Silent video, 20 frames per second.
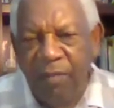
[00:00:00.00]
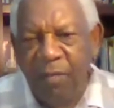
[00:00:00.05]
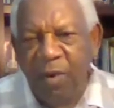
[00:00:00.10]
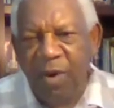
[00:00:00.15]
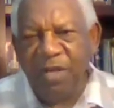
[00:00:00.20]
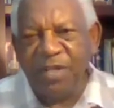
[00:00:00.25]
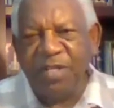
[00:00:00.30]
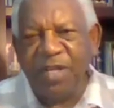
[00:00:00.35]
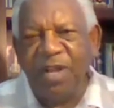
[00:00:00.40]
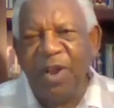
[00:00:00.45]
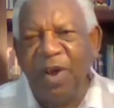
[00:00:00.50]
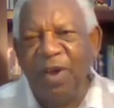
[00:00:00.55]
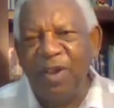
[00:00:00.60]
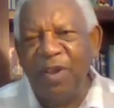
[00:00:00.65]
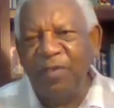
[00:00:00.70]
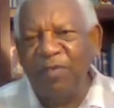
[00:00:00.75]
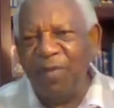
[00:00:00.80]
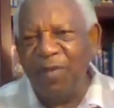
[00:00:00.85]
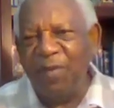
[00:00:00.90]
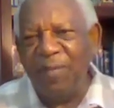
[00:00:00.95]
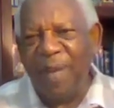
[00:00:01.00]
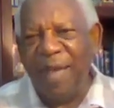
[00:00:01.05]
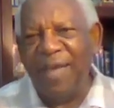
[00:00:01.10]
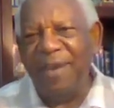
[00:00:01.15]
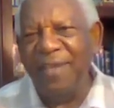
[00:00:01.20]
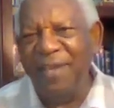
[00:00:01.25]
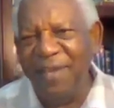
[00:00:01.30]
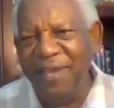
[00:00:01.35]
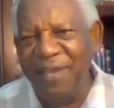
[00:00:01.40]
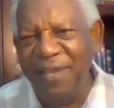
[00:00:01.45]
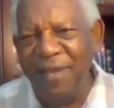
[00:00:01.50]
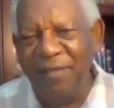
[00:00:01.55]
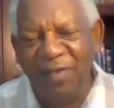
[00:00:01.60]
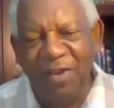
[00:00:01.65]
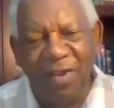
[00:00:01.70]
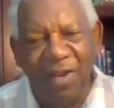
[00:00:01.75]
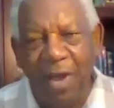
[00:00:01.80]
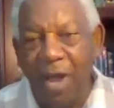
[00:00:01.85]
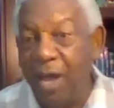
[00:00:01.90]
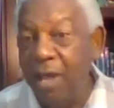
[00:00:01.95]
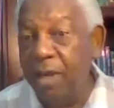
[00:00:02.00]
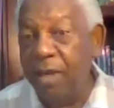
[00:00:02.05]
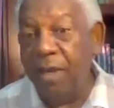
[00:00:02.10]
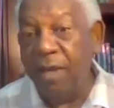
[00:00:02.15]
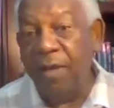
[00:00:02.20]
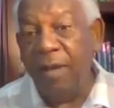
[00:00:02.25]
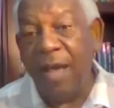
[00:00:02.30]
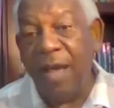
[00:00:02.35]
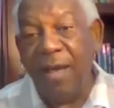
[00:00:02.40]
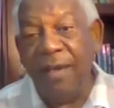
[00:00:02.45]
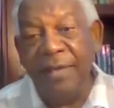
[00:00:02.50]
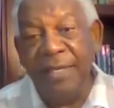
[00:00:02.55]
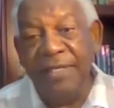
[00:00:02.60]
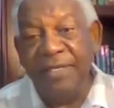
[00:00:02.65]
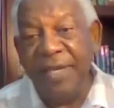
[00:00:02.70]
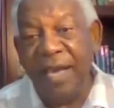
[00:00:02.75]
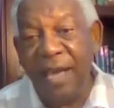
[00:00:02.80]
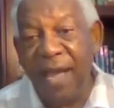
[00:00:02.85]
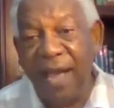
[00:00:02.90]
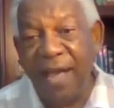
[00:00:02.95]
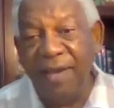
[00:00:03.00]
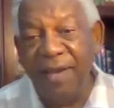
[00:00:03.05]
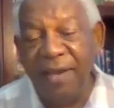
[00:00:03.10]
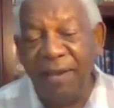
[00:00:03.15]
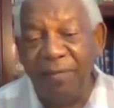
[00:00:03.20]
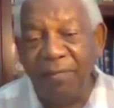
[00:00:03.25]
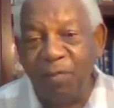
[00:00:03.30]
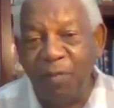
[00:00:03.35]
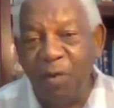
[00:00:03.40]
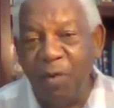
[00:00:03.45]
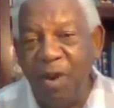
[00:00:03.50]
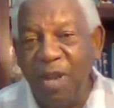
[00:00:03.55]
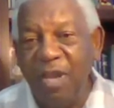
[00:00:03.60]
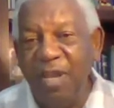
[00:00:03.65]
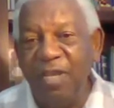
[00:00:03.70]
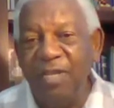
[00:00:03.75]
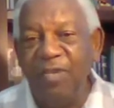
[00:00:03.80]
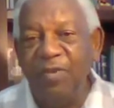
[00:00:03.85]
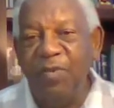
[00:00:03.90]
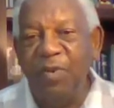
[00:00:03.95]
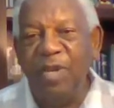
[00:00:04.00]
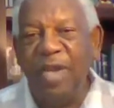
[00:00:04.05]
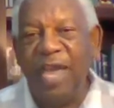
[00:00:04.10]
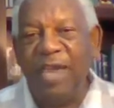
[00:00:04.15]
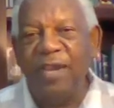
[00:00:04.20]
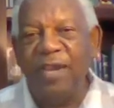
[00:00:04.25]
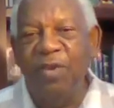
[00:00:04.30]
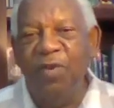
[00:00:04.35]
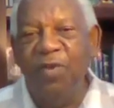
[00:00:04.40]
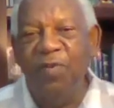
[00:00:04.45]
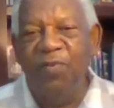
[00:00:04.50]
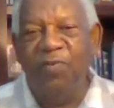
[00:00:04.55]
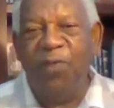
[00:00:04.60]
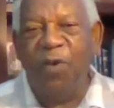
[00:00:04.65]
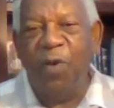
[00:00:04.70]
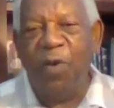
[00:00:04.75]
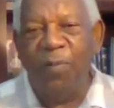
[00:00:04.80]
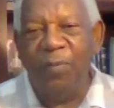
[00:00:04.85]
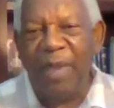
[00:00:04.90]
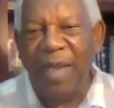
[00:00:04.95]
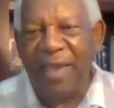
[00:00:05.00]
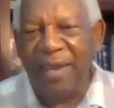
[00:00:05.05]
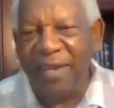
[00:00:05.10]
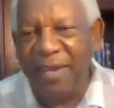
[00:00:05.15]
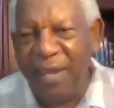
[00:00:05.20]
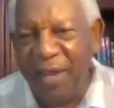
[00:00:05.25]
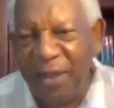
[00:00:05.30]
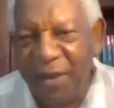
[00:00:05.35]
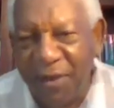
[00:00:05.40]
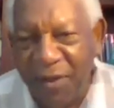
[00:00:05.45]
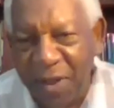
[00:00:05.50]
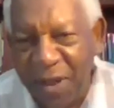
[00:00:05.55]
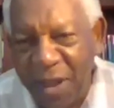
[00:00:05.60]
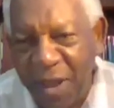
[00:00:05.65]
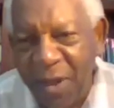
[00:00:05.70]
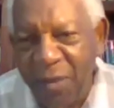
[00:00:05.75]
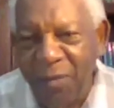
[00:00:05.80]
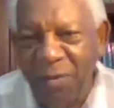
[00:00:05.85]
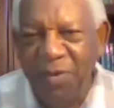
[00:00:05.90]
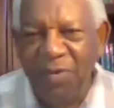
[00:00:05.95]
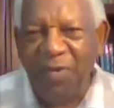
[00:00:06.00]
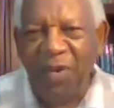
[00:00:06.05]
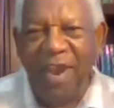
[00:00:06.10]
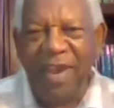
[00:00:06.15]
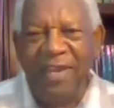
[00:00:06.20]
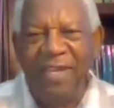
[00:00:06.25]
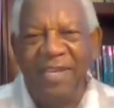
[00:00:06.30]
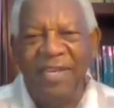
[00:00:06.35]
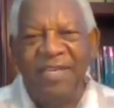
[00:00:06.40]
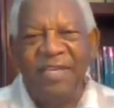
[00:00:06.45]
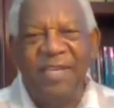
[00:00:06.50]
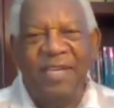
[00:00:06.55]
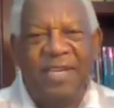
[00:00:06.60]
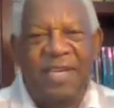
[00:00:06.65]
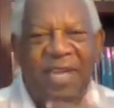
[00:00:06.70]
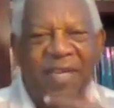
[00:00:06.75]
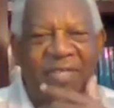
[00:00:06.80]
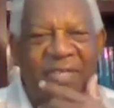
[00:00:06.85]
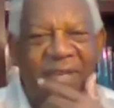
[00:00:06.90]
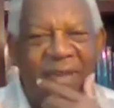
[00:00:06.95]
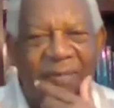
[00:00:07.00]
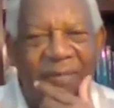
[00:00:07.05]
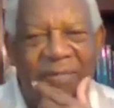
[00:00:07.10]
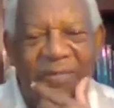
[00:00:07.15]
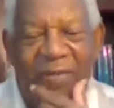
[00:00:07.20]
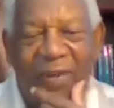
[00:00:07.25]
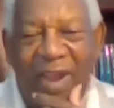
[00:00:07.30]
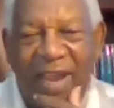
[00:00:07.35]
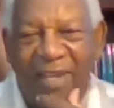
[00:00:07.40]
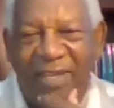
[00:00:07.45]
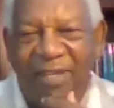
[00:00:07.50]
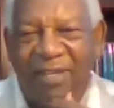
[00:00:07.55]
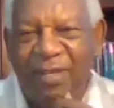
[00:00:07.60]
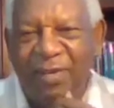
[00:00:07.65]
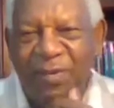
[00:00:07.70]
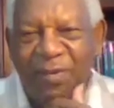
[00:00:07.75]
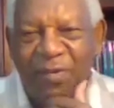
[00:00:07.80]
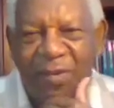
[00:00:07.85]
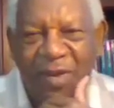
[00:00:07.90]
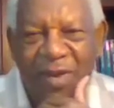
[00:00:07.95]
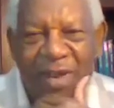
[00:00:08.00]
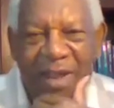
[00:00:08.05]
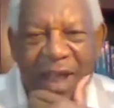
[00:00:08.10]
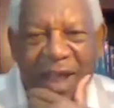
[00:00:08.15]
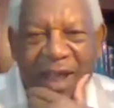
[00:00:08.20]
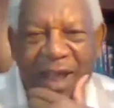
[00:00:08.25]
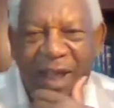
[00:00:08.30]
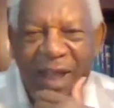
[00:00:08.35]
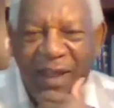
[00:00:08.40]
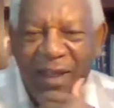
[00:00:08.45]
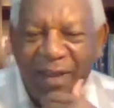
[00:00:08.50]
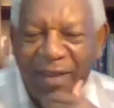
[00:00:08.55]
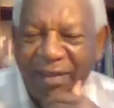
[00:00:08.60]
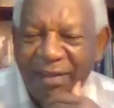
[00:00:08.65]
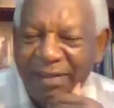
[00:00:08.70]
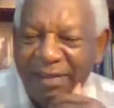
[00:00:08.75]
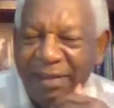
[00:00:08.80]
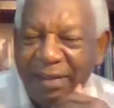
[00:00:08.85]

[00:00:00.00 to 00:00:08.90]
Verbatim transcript: Praise the Lord, everybody. Giving God a uh, the honor and praise. We got a new format here. We're trying to get together. I'm trying to uh,